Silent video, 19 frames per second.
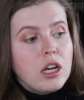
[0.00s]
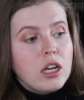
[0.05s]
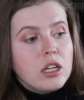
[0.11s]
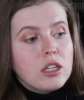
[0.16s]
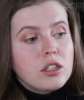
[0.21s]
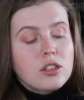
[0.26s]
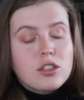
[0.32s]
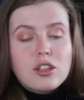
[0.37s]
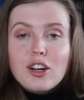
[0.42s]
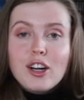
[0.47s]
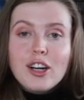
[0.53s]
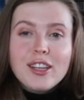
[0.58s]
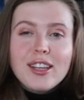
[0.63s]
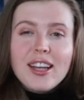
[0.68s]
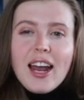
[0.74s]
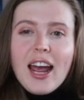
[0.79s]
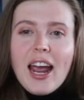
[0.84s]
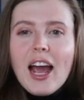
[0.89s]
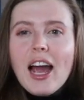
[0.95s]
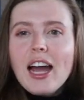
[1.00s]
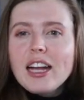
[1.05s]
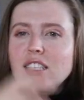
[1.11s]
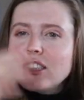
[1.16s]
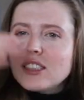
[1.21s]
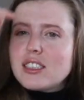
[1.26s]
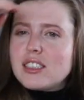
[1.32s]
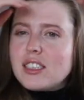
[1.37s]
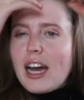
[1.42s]
story that
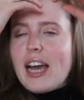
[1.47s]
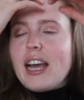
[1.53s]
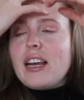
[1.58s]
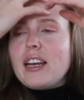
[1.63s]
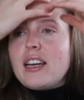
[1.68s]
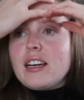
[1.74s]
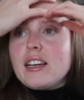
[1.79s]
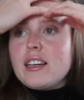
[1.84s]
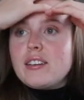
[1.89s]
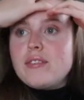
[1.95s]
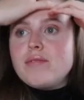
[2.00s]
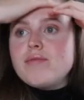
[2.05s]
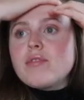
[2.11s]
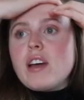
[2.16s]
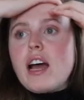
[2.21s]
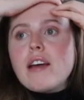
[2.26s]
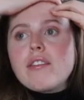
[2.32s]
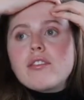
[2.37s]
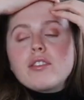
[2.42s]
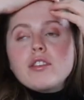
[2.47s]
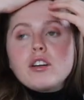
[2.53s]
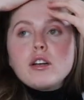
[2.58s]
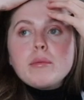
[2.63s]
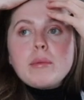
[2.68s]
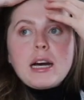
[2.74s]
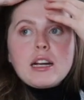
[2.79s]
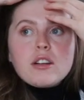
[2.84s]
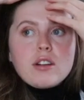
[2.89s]
I've thought
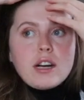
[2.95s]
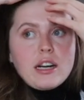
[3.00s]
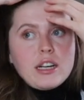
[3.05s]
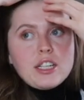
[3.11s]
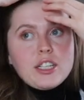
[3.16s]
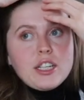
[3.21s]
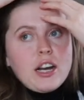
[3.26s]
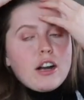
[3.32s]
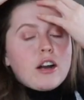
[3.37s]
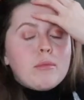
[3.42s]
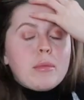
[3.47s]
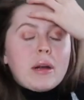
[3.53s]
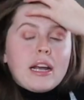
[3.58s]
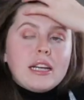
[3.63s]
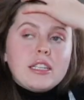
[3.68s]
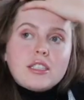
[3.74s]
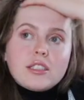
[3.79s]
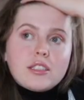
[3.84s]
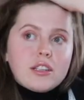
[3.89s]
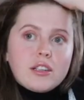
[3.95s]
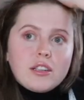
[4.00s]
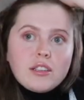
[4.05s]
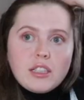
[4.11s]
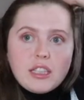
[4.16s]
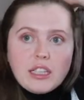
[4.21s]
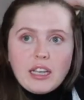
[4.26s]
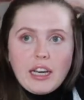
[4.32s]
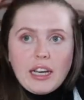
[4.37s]
about trying to share it, but I just don't
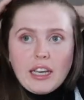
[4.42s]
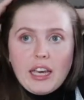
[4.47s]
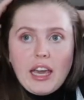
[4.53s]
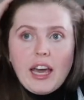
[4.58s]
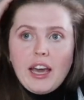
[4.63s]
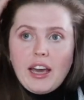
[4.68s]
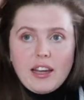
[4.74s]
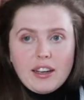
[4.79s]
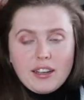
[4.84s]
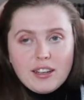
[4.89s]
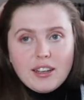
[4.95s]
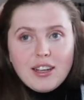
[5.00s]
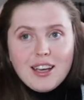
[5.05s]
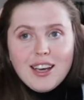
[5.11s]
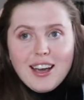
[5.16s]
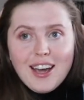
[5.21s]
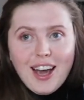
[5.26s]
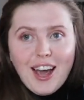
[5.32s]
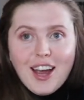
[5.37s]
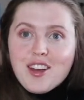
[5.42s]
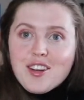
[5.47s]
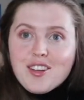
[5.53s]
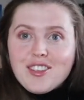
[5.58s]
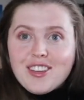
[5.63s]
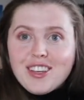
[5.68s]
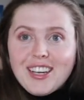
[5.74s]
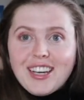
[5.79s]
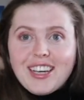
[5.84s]
think I can. I
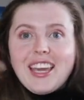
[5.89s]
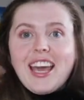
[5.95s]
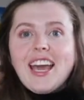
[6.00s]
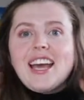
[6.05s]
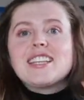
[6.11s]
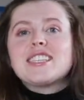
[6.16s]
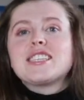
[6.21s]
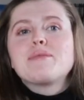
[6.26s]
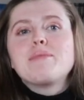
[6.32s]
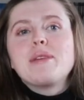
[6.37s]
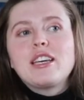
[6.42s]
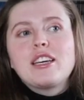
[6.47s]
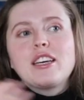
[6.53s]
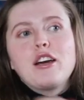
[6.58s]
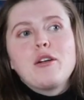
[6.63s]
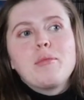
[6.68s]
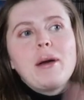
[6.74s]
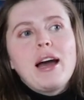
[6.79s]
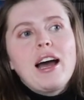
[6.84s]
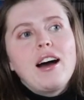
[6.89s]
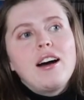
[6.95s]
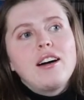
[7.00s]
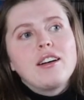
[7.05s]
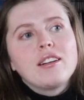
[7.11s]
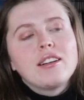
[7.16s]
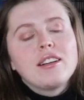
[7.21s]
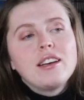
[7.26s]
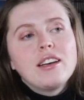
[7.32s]
don't think I can speak about